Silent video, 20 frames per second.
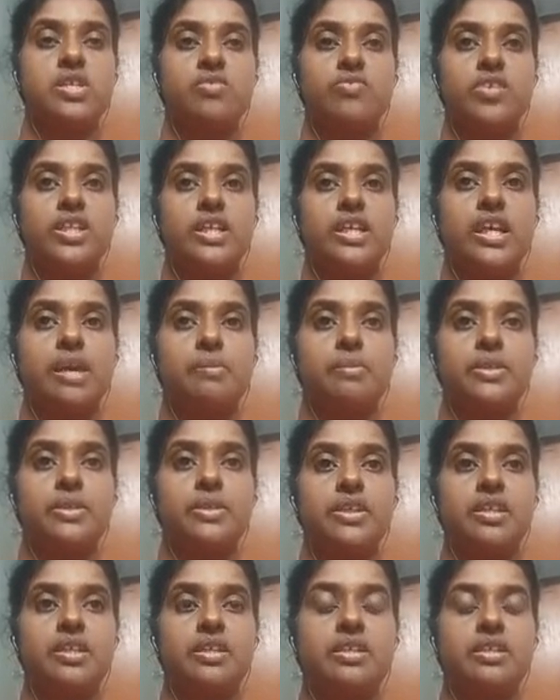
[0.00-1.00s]
with a
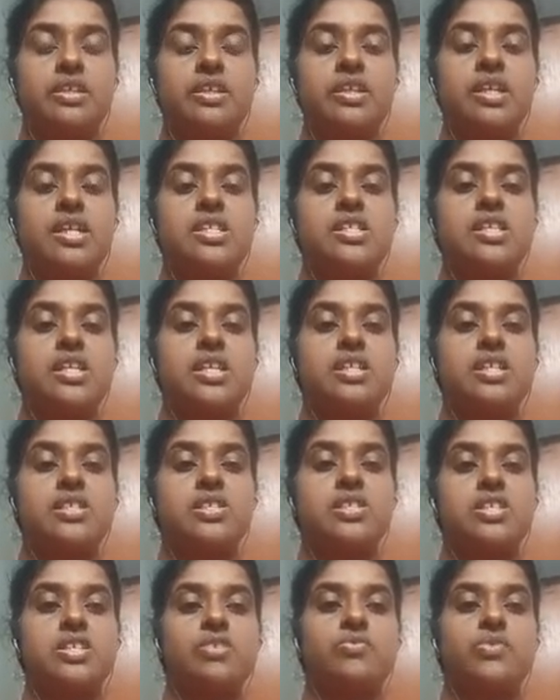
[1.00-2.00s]
capital letter and second
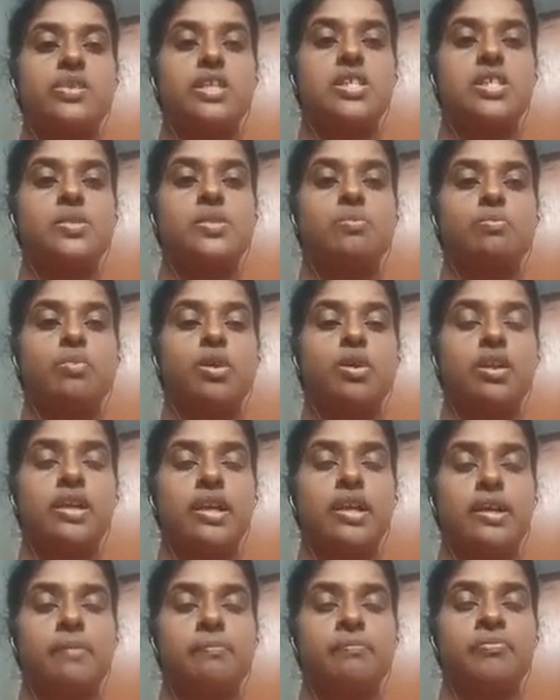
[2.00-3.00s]
string with a small
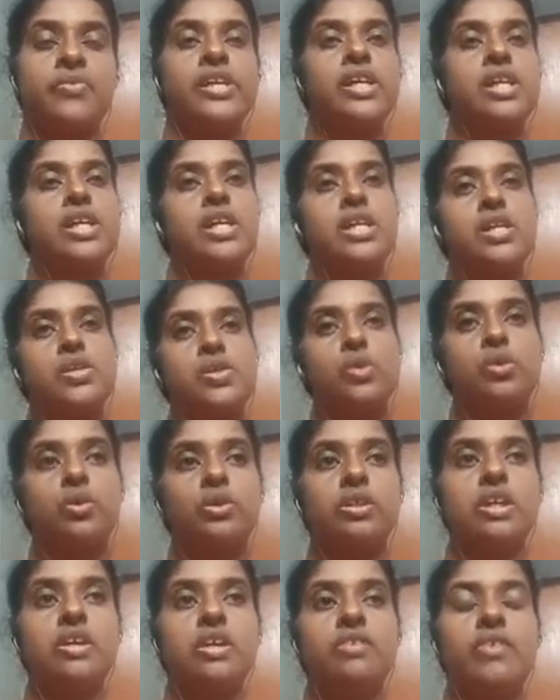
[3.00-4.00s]
m. So
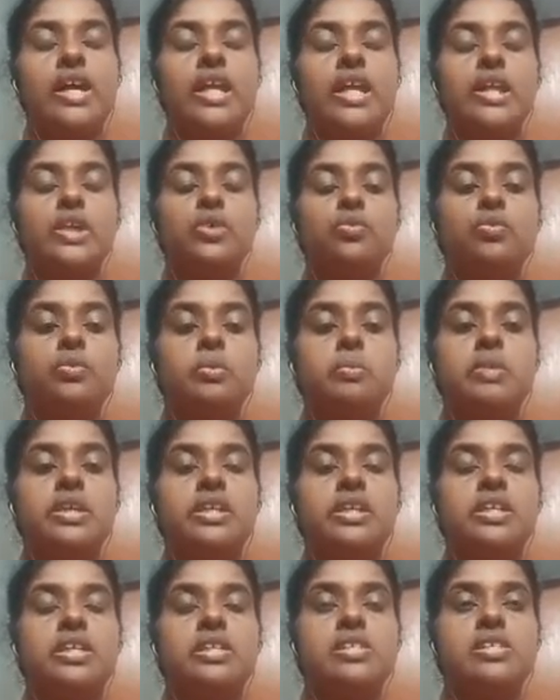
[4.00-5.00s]
the value will be,
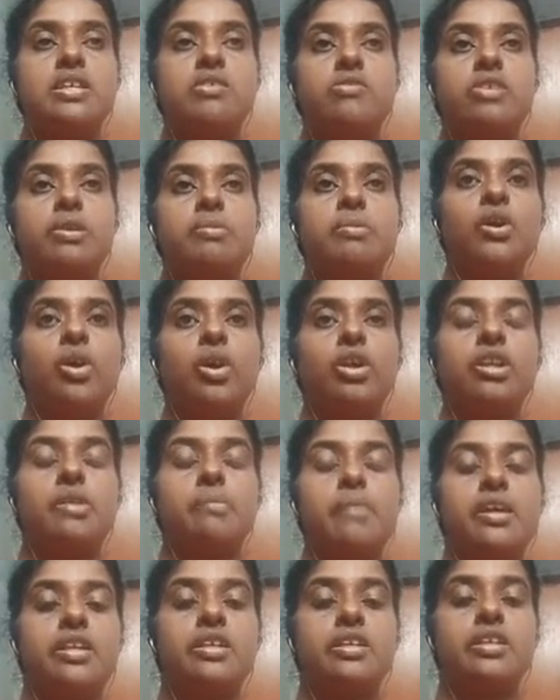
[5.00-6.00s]
the result will be
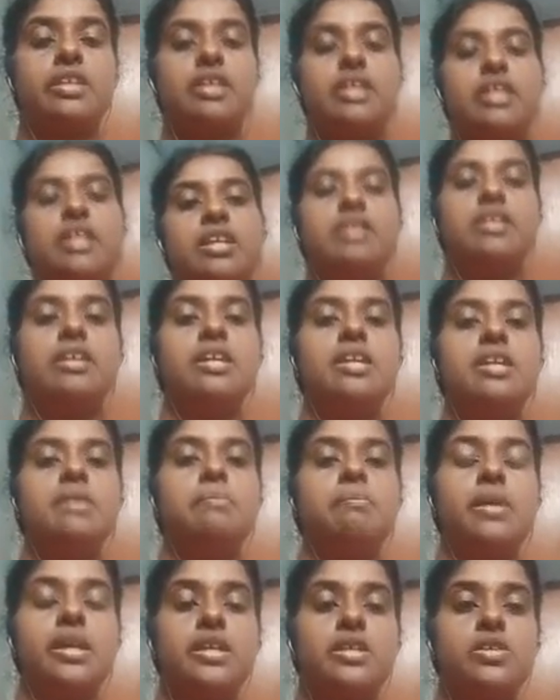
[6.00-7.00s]
automatically the
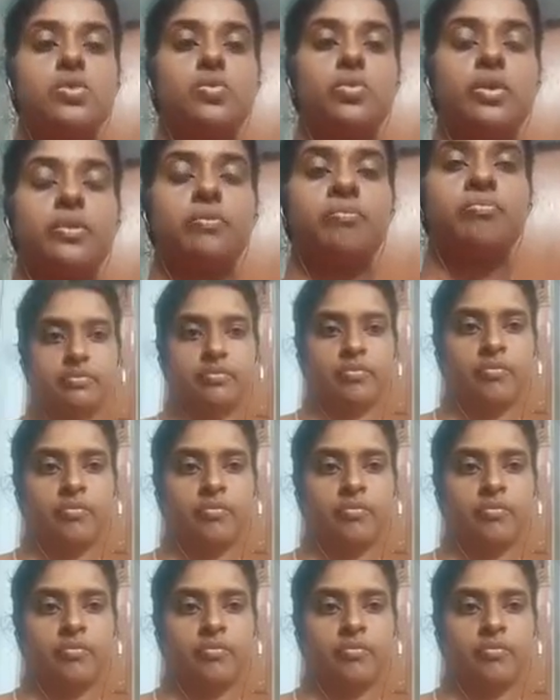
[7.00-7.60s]
-1.